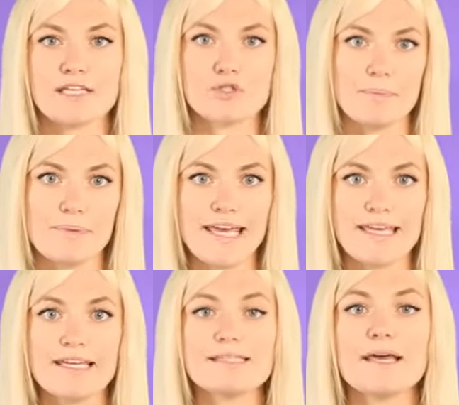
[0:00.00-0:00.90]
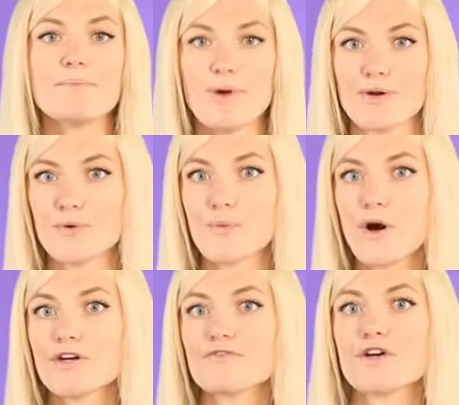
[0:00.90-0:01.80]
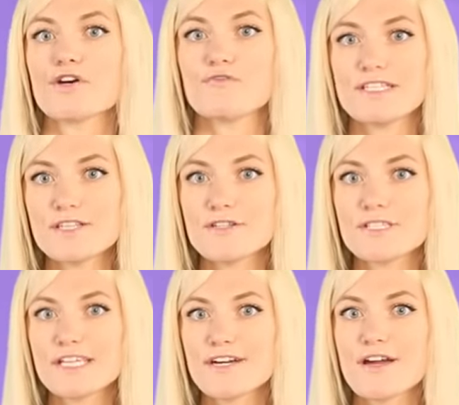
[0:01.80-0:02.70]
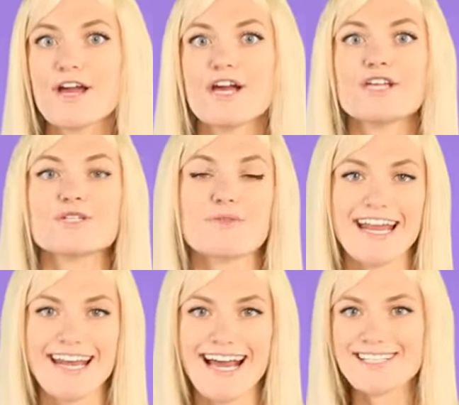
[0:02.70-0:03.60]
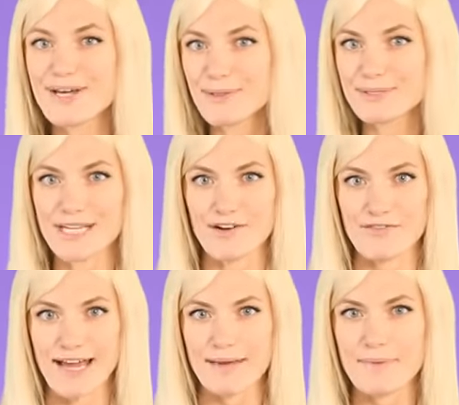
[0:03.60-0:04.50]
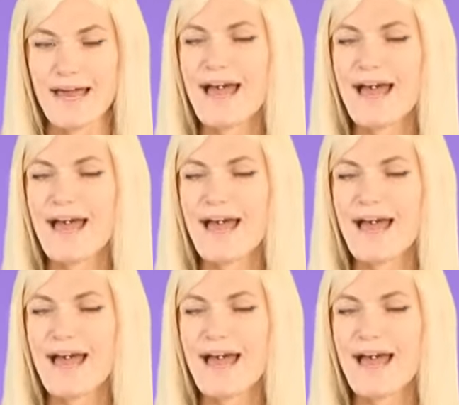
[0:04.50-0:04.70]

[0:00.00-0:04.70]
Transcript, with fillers: extra blankets, and bottled water for her visitors here so that it has a hotel vibe.